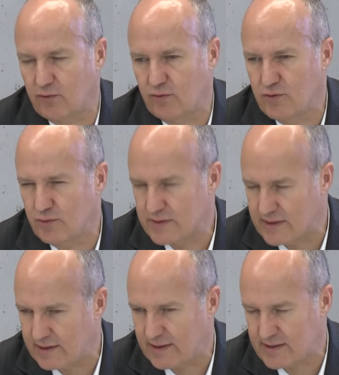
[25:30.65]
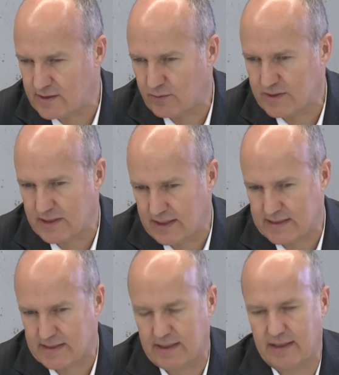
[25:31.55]
to use it, as it was
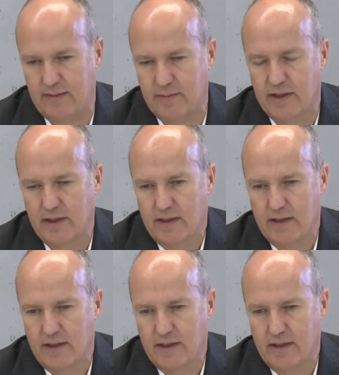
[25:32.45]
last time.